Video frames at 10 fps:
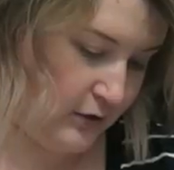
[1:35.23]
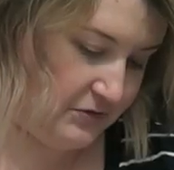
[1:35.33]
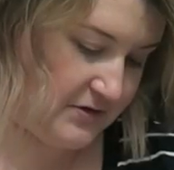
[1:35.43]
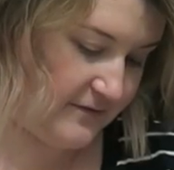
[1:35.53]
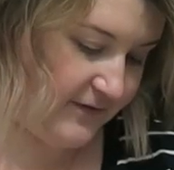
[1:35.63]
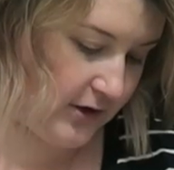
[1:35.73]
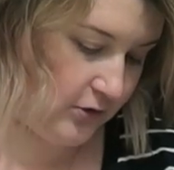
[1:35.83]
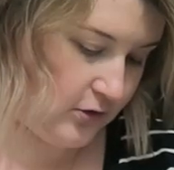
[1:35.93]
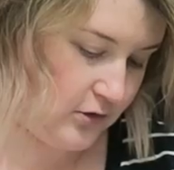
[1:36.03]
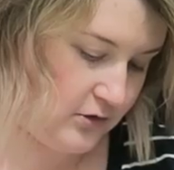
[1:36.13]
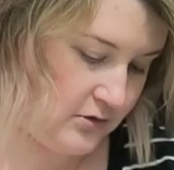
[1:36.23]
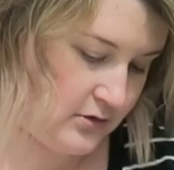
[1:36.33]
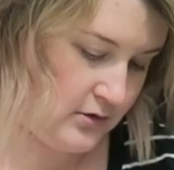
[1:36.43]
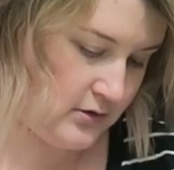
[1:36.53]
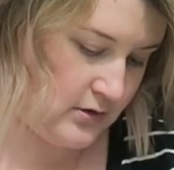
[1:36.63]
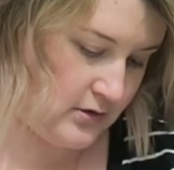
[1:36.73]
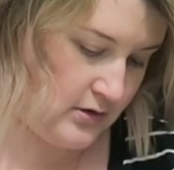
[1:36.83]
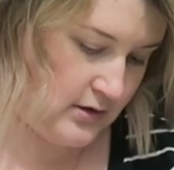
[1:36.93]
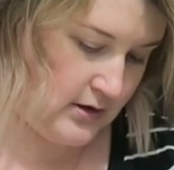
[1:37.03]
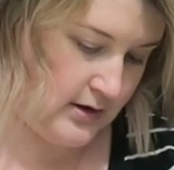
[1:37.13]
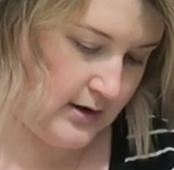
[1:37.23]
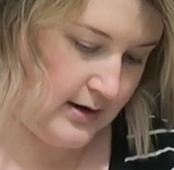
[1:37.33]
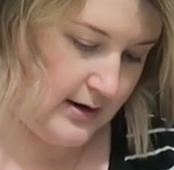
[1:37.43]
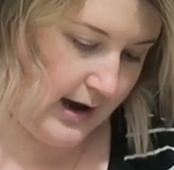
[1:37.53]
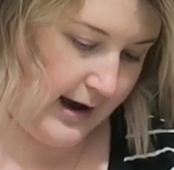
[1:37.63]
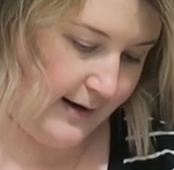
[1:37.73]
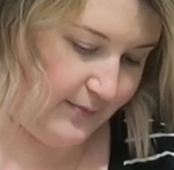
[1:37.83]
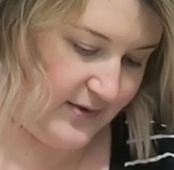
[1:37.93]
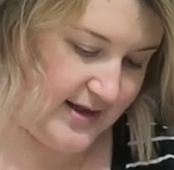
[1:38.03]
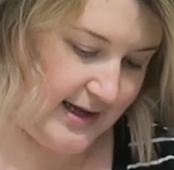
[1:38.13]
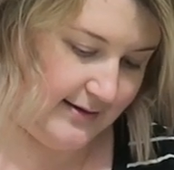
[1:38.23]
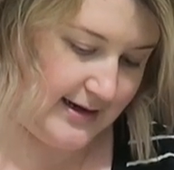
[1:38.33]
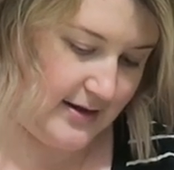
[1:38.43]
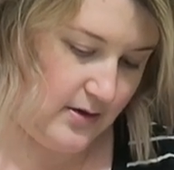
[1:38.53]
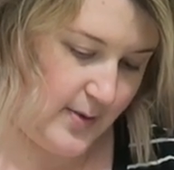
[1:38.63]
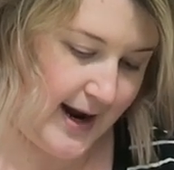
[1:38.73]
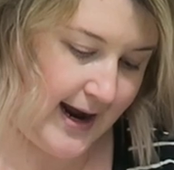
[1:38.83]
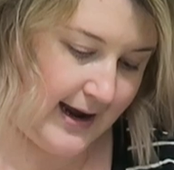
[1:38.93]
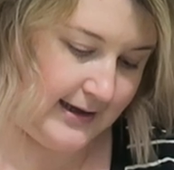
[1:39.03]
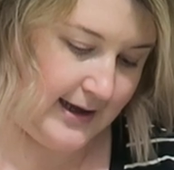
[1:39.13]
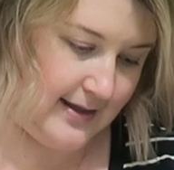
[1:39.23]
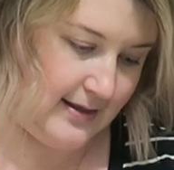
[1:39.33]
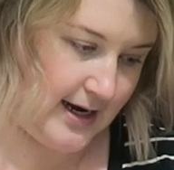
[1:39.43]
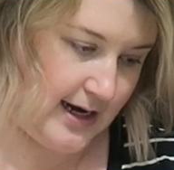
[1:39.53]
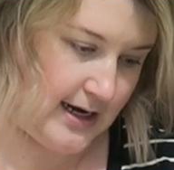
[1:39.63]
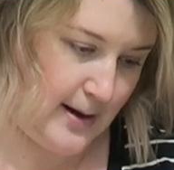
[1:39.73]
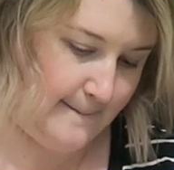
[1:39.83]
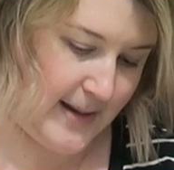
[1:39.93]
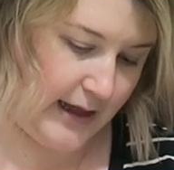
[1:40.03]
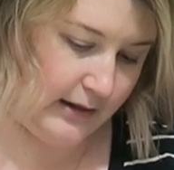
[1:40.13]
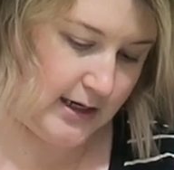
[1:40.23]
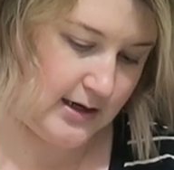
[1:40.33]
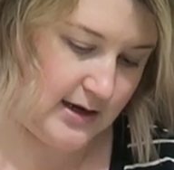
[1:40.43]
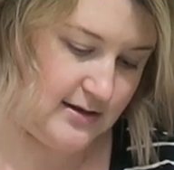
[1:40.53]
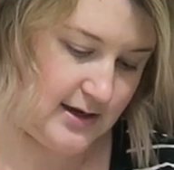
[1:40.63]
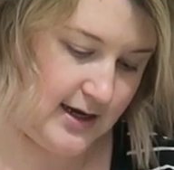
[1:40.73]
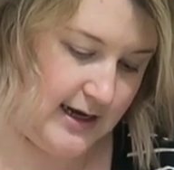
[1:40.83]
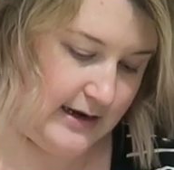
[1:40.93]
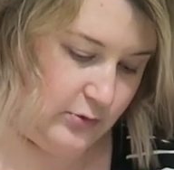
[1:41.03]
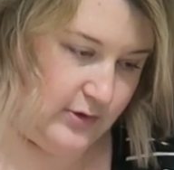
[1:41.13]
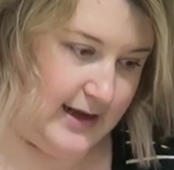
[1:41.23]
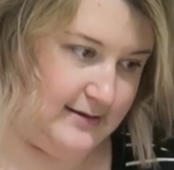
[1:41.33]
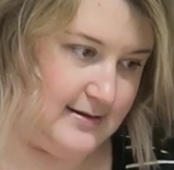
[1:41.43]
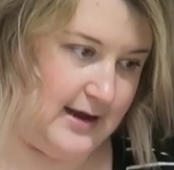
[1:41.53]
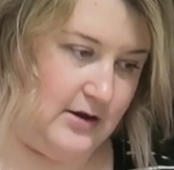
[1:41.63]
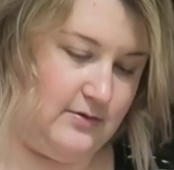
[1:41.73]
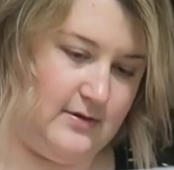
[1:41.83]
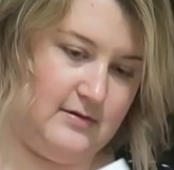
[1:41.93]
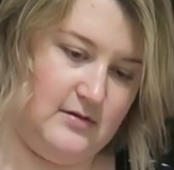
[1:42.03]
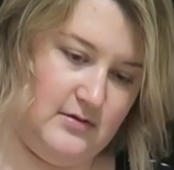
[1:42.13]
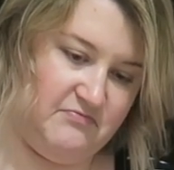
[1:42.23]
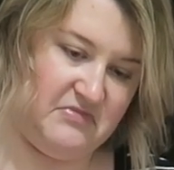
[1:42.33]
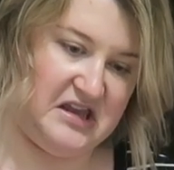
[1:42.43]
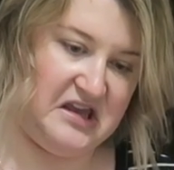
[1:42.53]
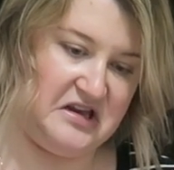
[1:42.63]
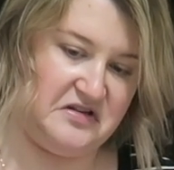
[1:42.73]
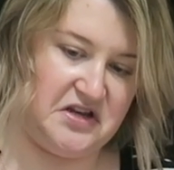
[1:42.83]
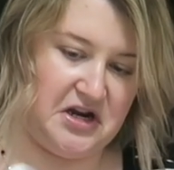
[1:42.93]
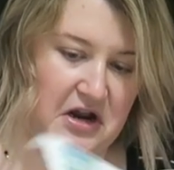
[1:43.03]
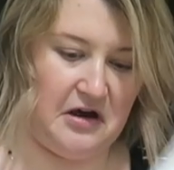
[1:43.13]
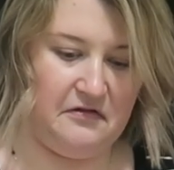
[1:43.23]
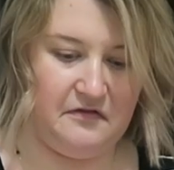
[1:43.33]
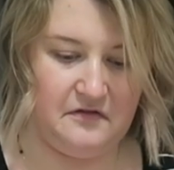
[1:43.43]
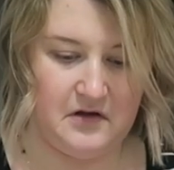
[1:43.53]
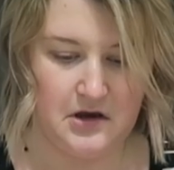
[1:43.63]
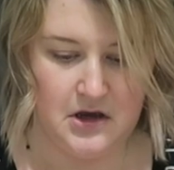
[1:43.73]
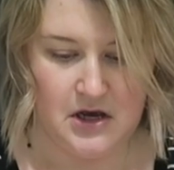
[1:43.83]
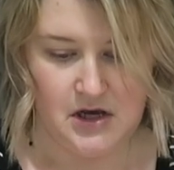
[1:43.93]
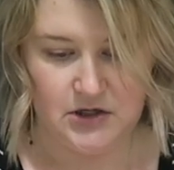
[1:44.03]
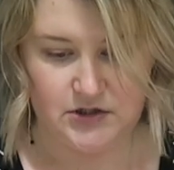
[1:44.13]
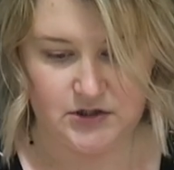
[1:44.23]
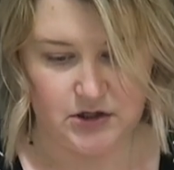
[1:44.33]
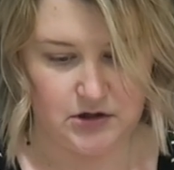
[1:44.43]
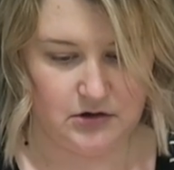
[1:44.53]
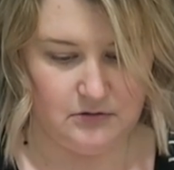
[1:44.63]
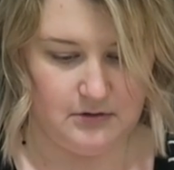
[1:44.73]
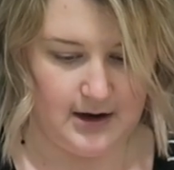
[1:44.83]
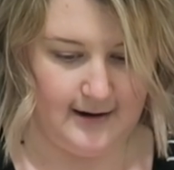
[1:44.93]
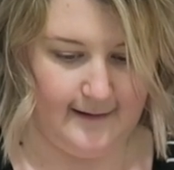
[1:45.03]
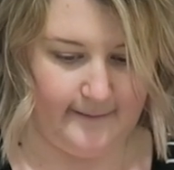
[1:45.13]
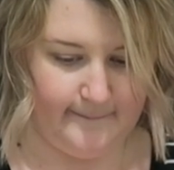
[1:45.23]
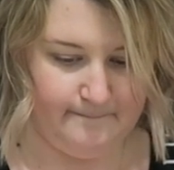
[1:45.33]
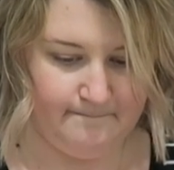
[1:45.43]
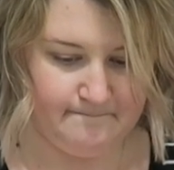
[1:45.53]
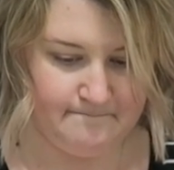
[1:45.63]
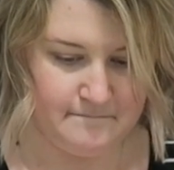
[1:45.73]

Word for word: Close the funnel, um, seal it in the bag, and then mail it in the kit. Well, that sounds easy enough. So um,